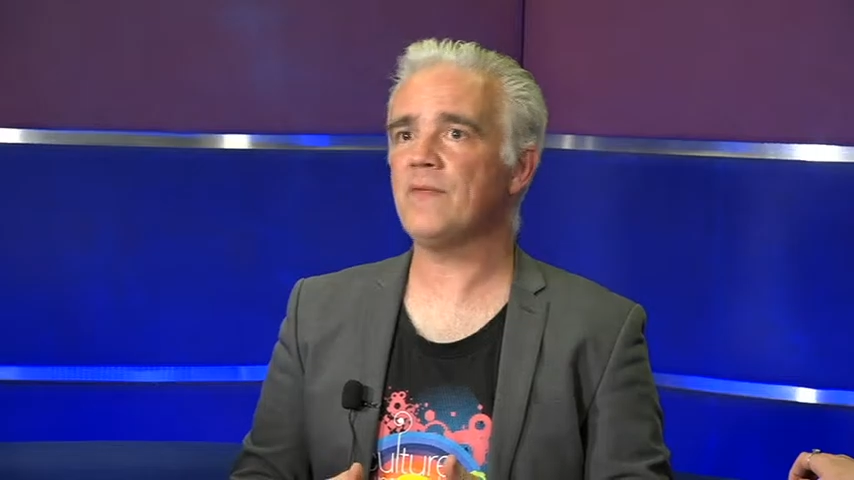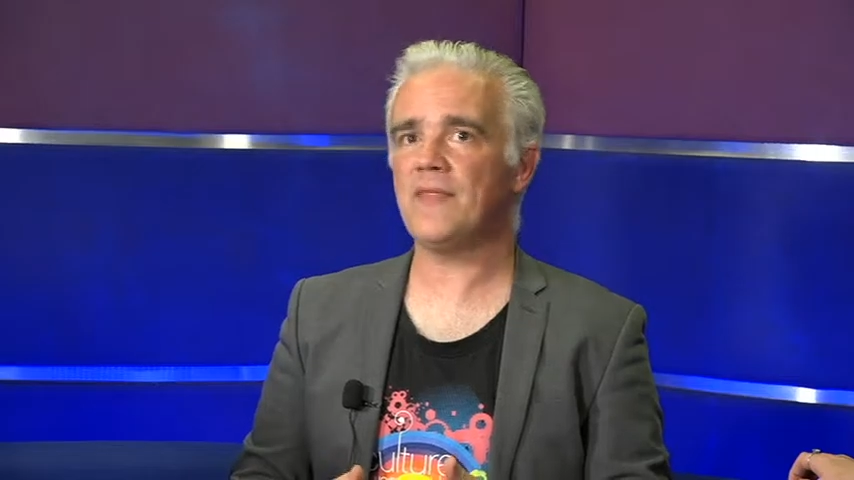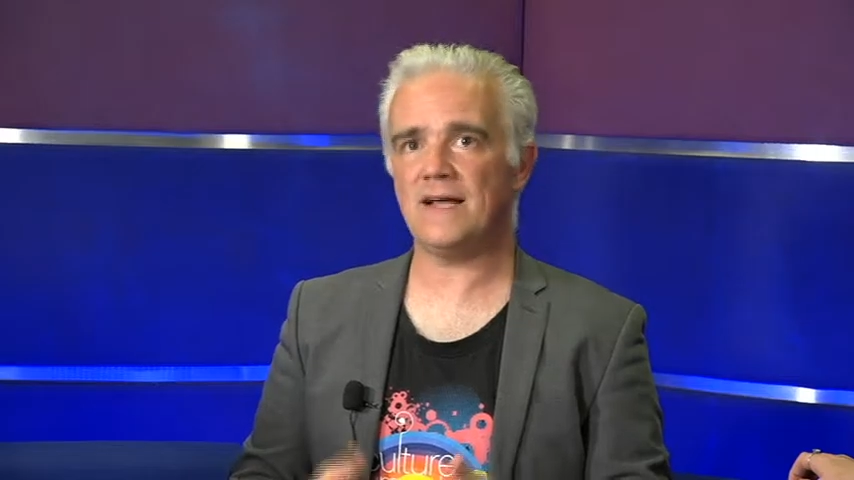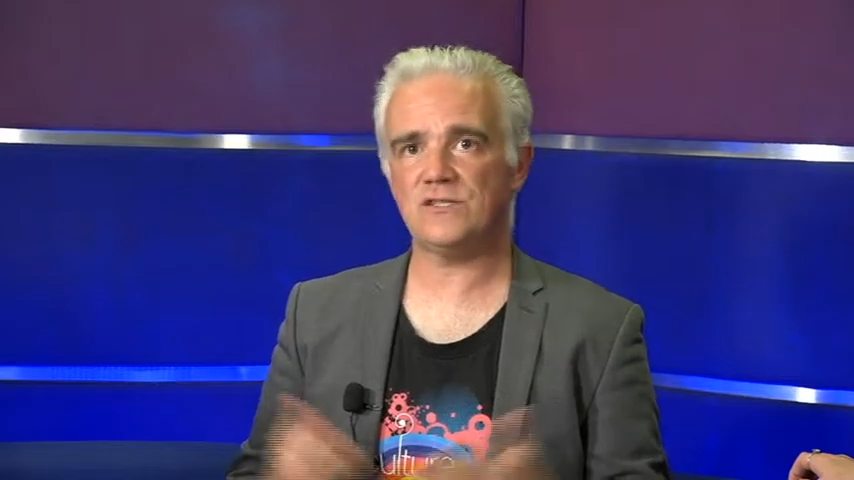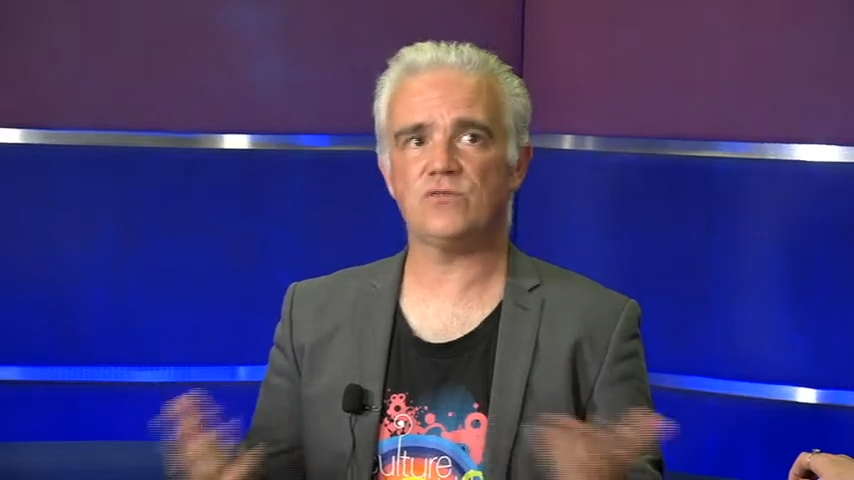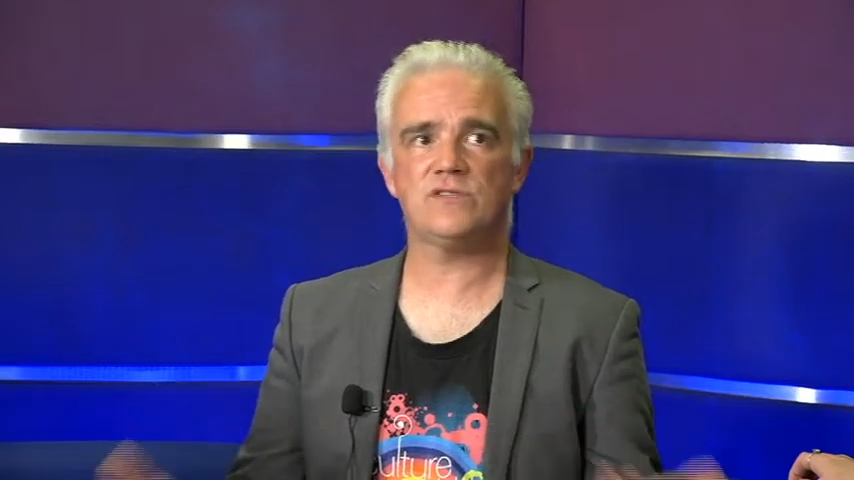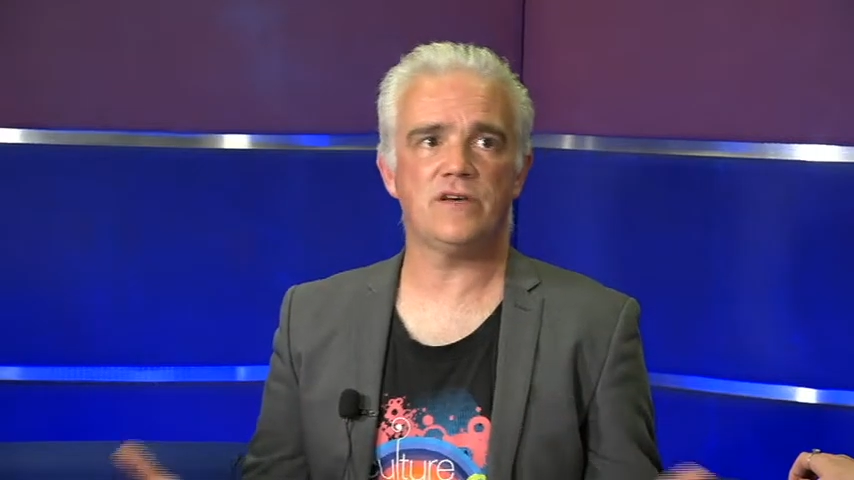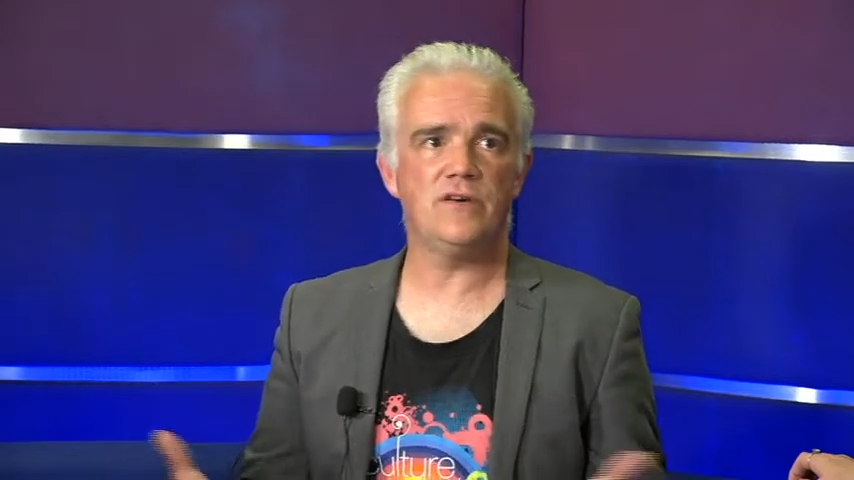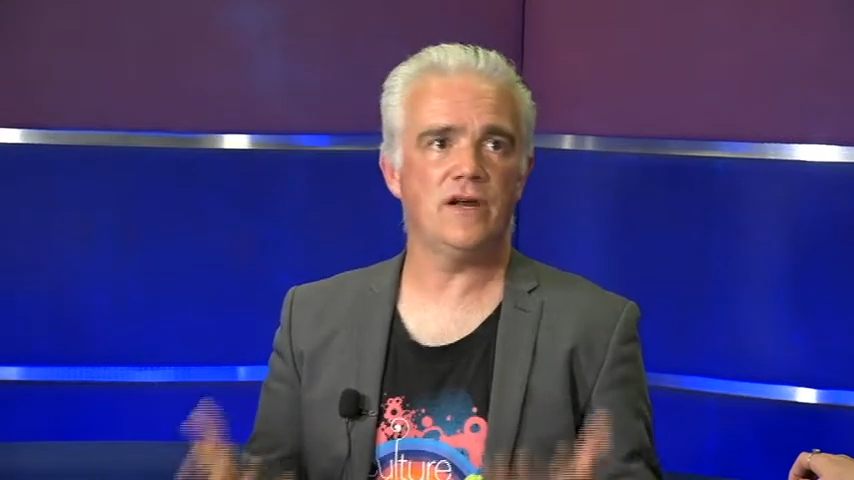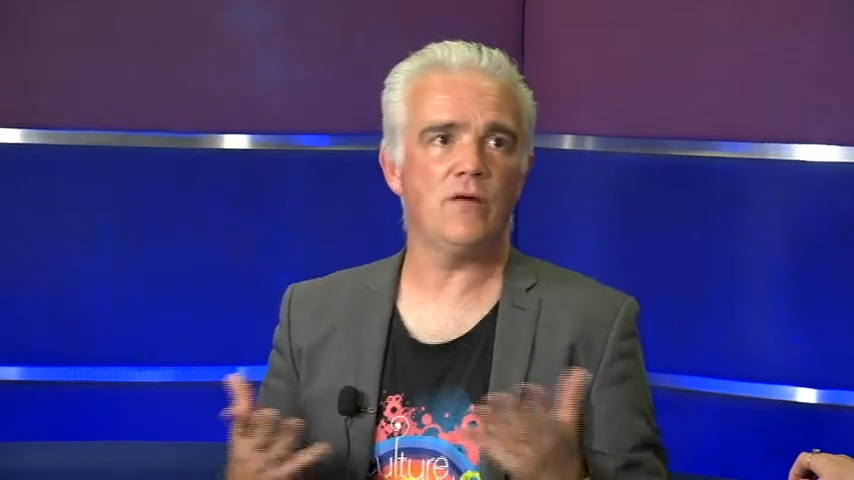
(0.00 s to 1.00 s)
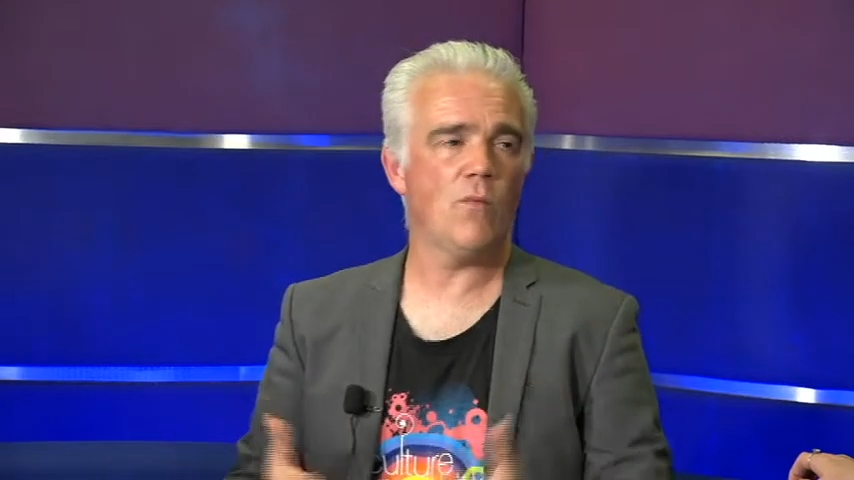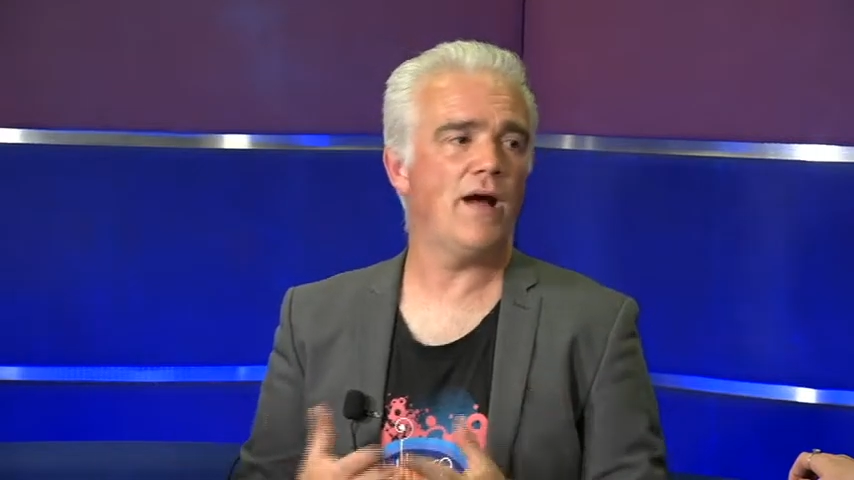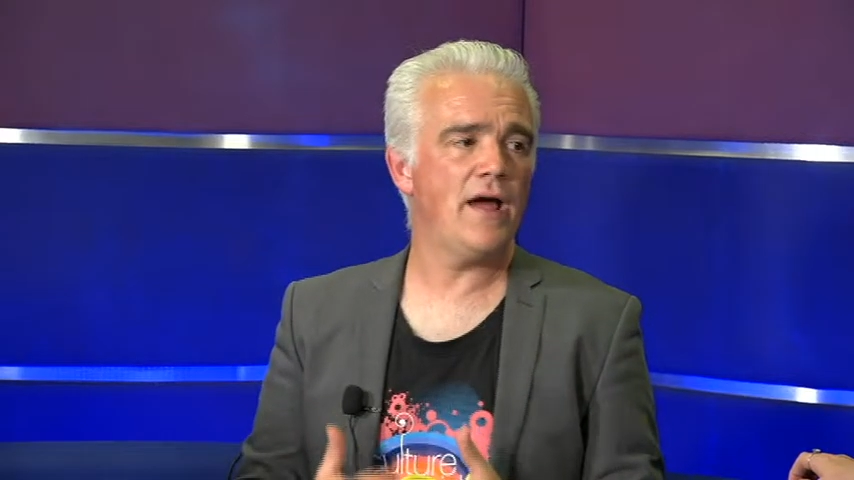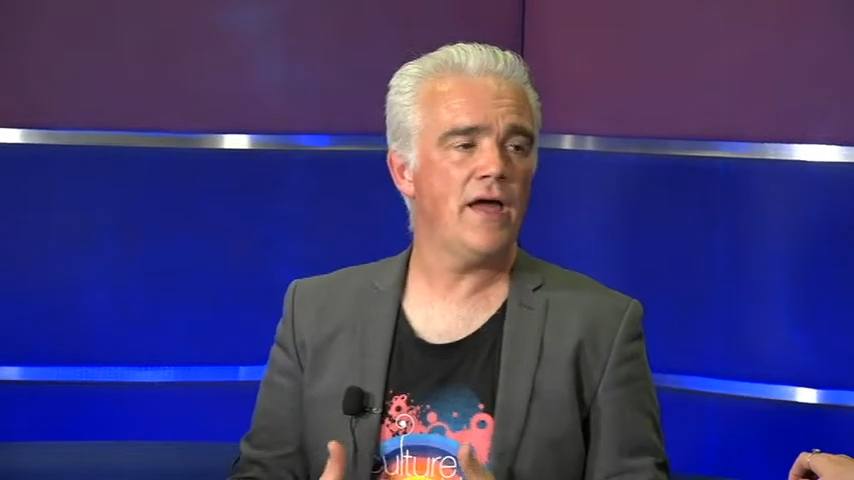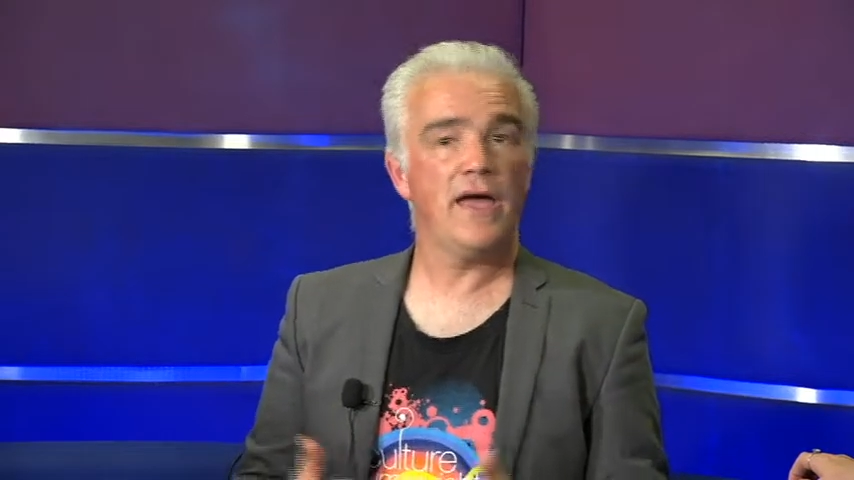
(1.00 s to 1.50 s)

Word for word: then that's also you know where